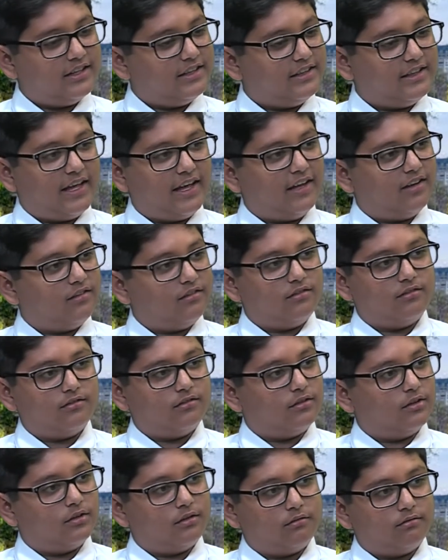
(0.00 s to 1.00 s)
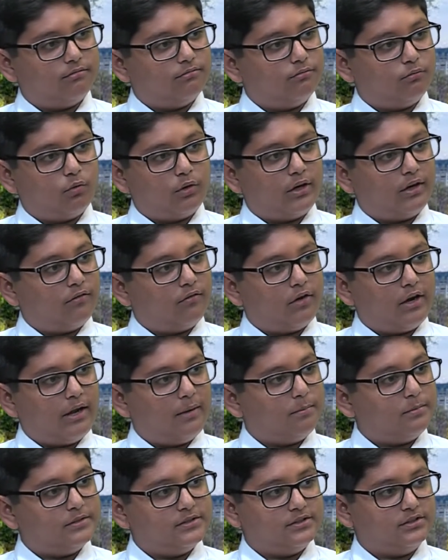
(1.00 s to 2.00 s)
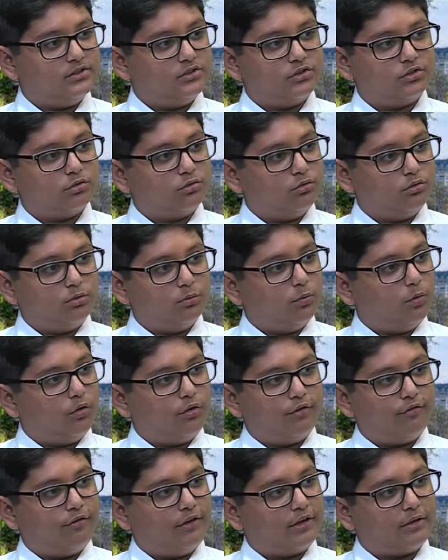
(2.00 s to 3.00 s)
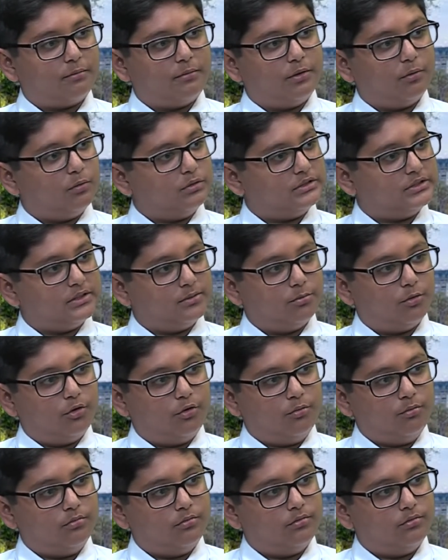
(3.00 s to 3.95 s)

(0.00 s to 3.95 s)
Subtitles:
that whatever happens in school won't affect me once I'm home.